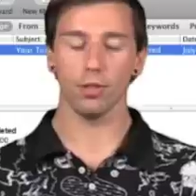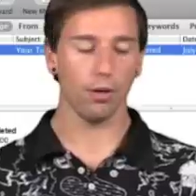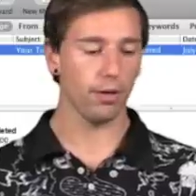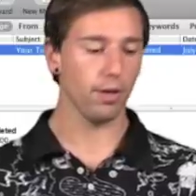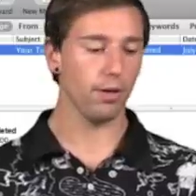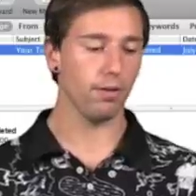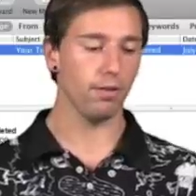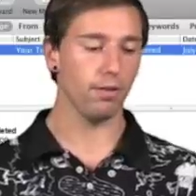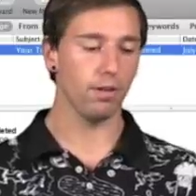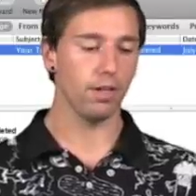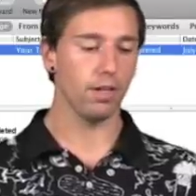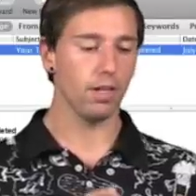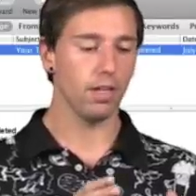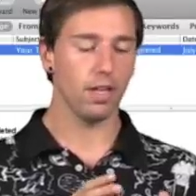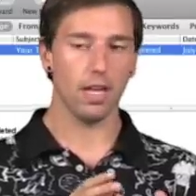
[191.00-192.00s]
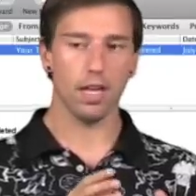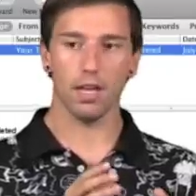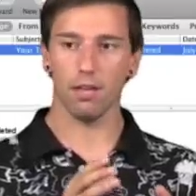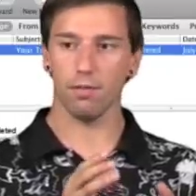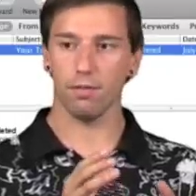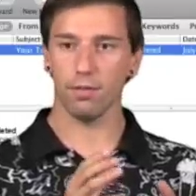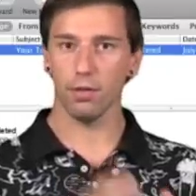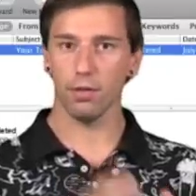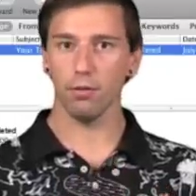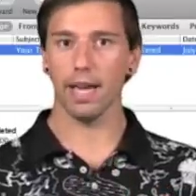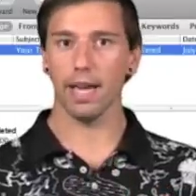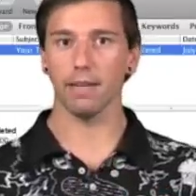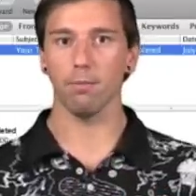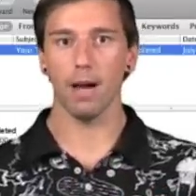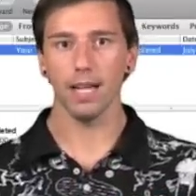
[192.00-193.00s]
show you a few
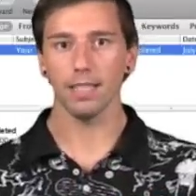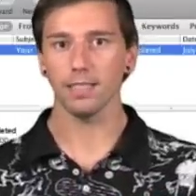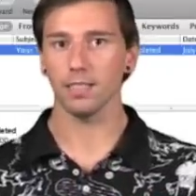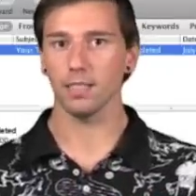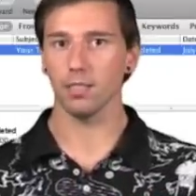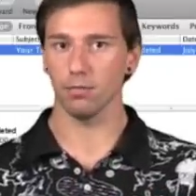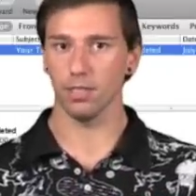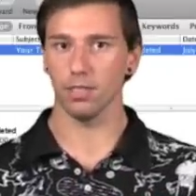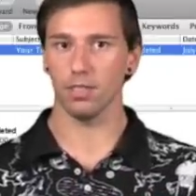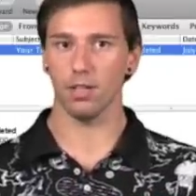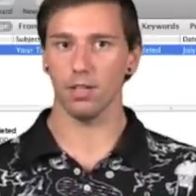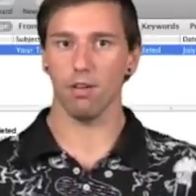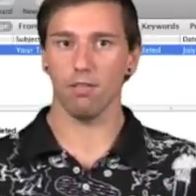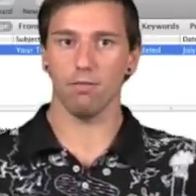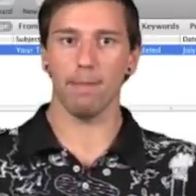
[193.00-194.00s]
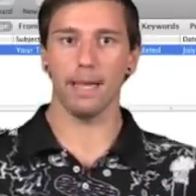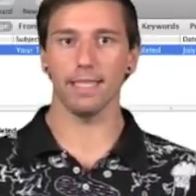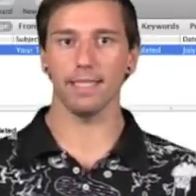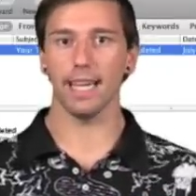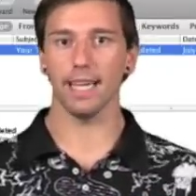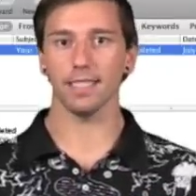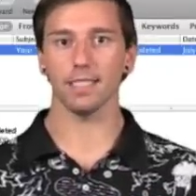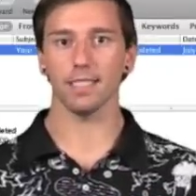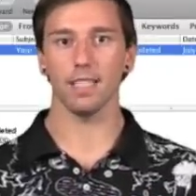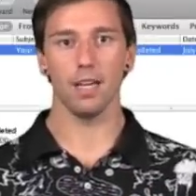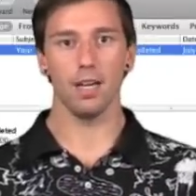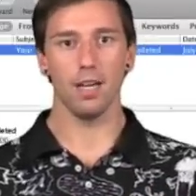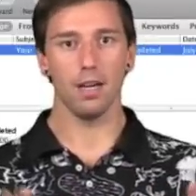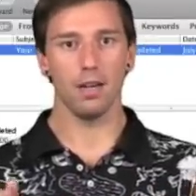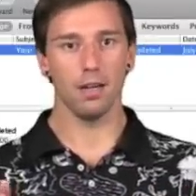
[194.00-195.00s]
advanced uses of mail tags.
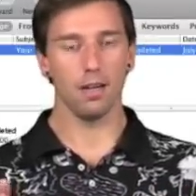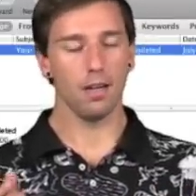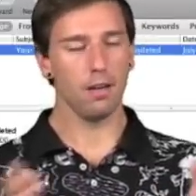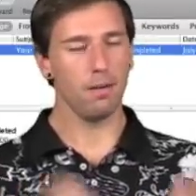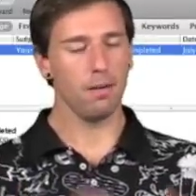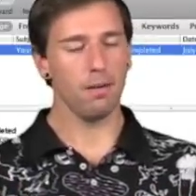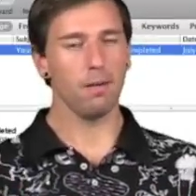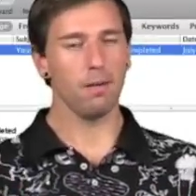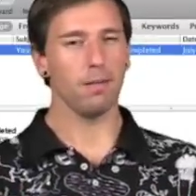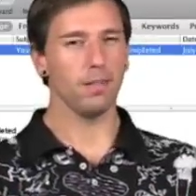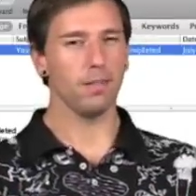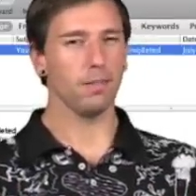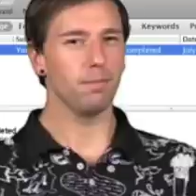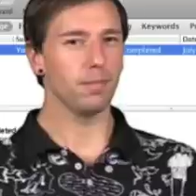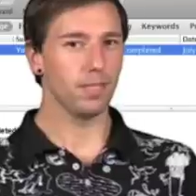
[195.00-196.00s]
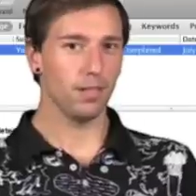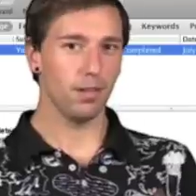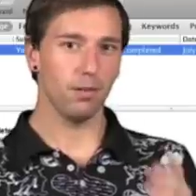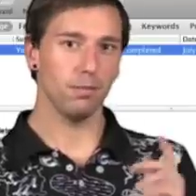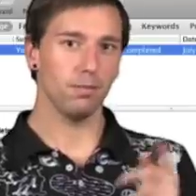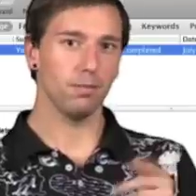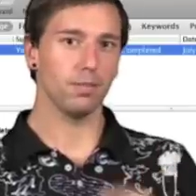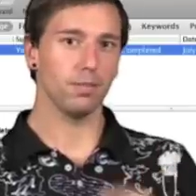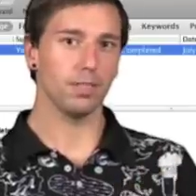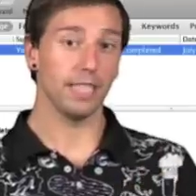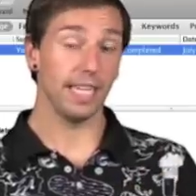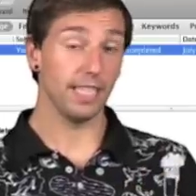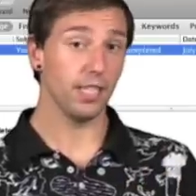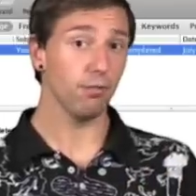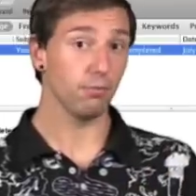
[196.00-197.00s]
So
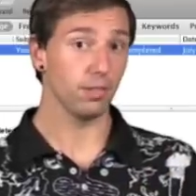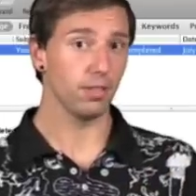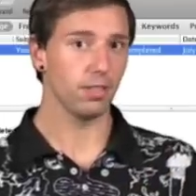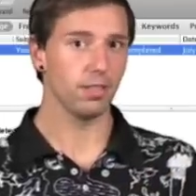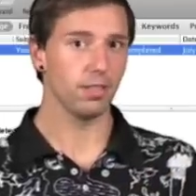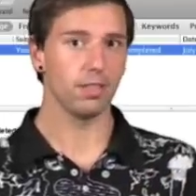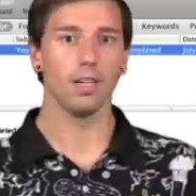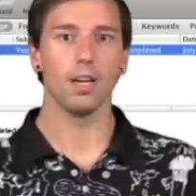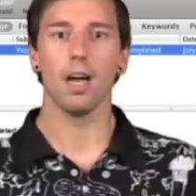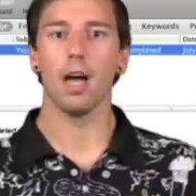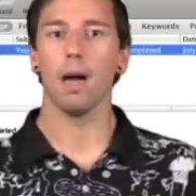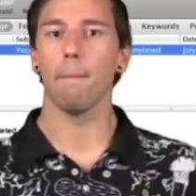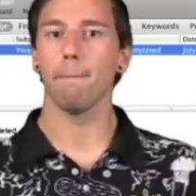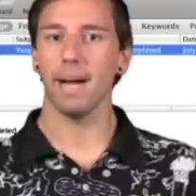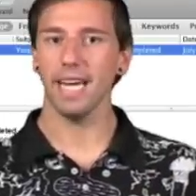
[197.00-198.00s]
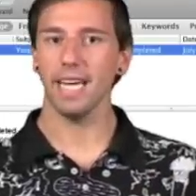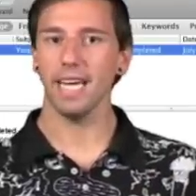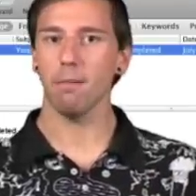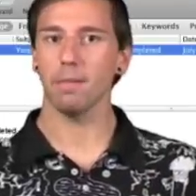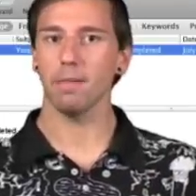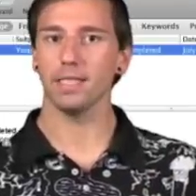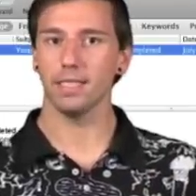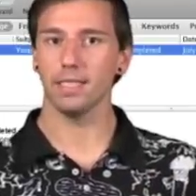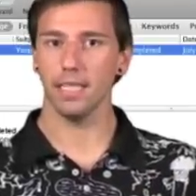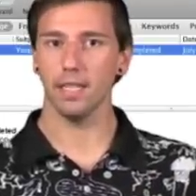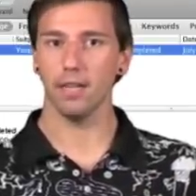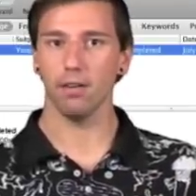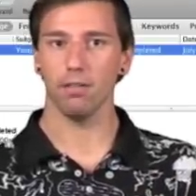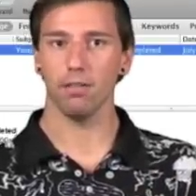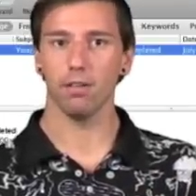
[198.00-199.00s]
stay tuned. My name is
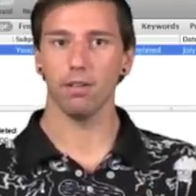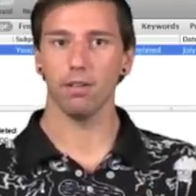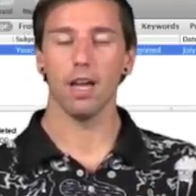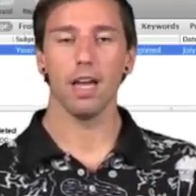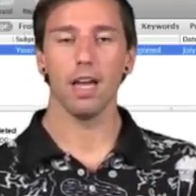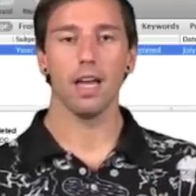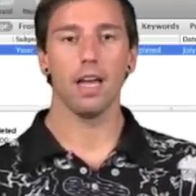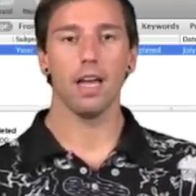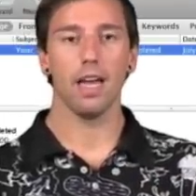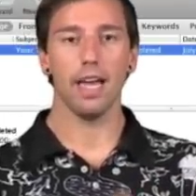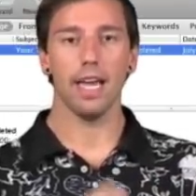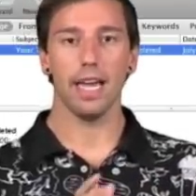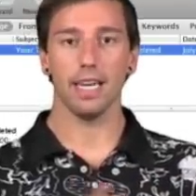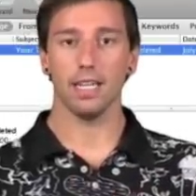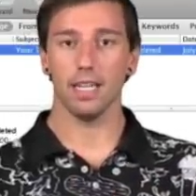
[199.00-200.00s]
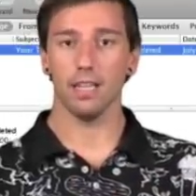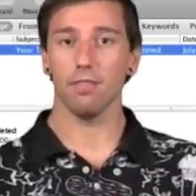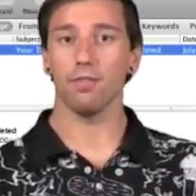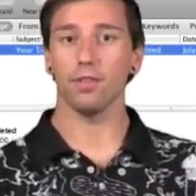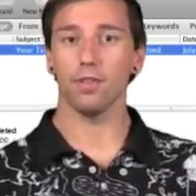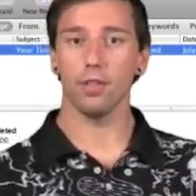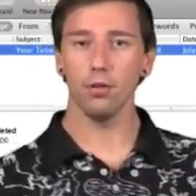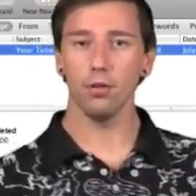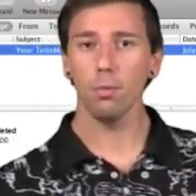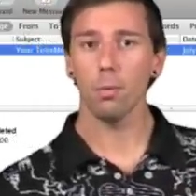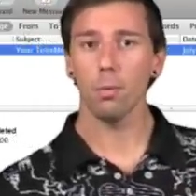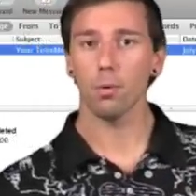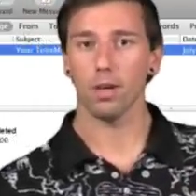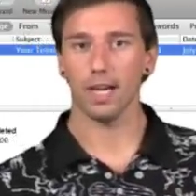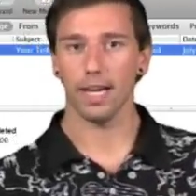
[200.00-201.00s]
Tino, and if you
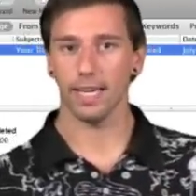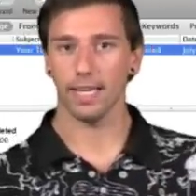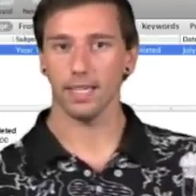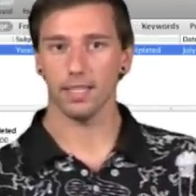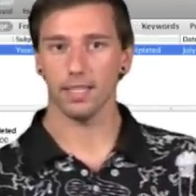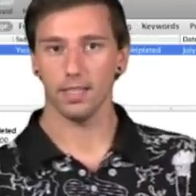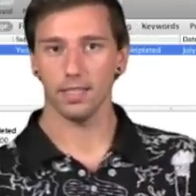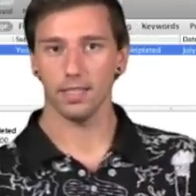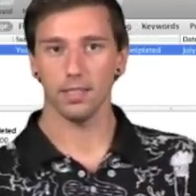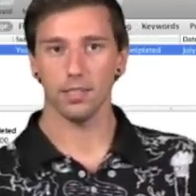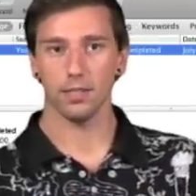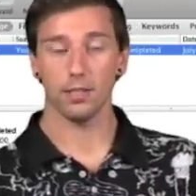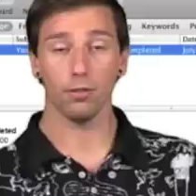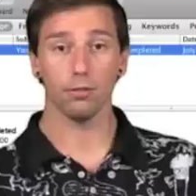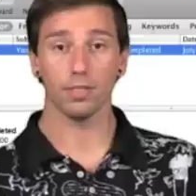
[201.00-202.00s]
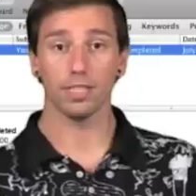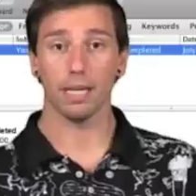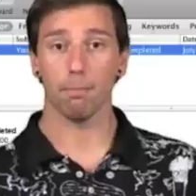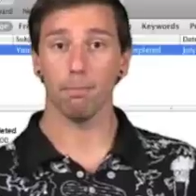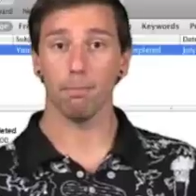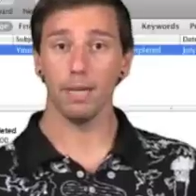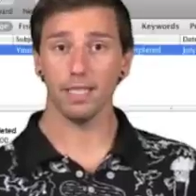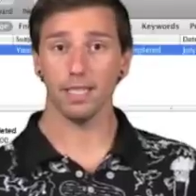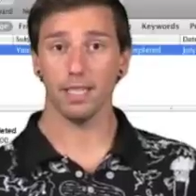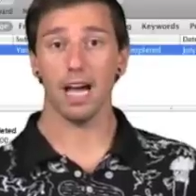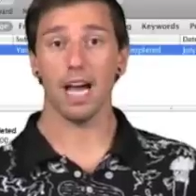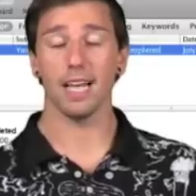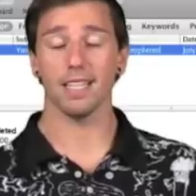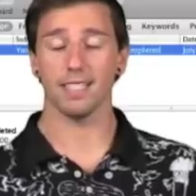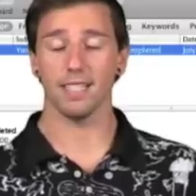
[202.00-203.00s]
would like to submit
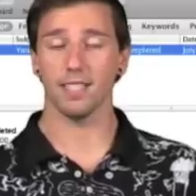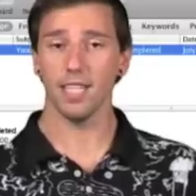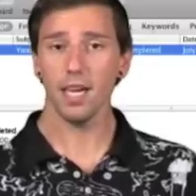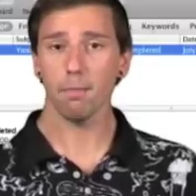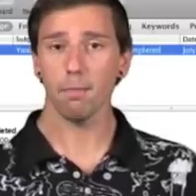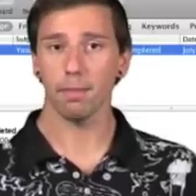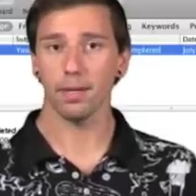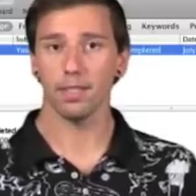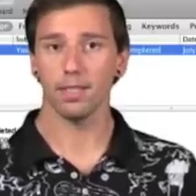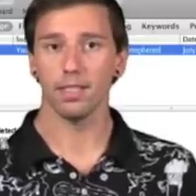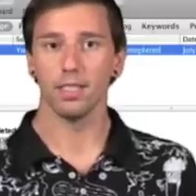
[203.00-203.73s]
us a tip,